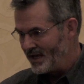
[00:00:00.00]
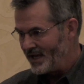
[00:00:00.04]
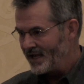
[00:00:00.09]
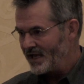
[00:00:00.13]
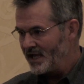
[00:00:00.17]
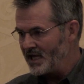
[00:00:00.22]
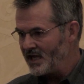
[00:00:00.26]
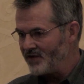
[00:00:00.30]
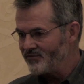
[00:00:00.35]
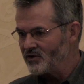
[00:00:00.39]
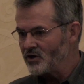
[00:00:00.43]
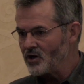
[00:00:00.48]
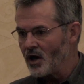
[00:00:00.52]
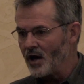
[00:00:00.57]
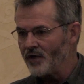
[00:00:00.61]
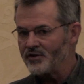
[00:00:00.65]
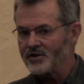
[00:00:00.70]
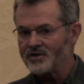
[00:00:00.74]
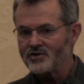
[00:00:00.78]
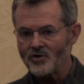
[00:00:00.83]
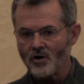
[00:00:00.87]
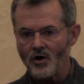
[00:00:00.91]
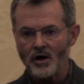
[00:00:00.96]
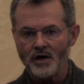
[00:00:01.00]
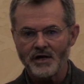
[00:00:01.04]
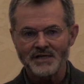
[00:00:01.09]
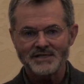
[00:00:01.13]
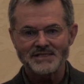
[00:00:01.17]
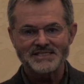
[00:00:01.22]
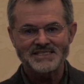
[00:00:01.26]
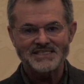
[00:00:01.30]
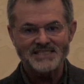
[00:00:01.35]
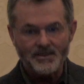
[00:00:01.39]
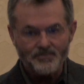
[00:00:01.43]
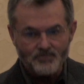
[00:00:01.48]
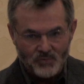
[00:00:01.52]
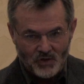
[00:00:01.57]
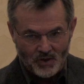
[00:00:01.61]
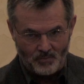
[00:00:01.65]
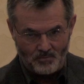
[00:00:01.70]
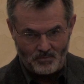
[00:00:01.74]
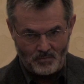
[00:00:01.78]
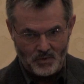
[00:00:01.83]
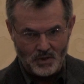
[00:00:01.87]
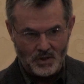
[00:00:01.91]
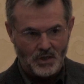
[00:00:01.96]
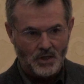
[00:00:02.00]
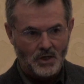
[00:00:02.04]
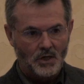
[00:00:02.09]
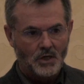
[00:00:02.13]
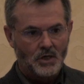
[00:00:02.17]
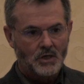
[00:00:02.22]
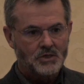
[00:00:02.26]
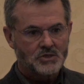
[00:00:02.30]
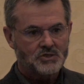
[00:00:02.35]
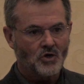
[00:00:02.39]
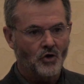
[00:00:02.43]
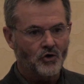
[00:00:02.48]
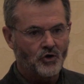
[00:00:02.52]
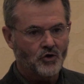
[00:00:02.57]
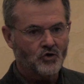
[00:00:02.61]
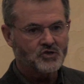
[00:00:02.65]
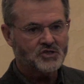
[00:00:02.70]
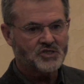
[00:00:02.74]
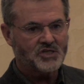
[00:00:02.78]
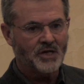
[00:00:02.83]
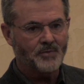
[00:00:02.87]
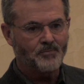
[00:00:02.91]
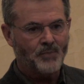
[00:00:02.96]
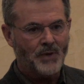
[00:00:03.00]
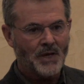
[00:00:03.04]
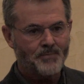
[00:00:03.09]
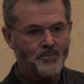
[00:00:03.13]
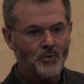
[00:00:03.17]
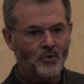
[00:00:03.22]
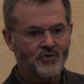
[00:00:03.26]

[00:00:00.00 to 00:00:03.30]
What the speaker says: even on the target symptom. So you'll see people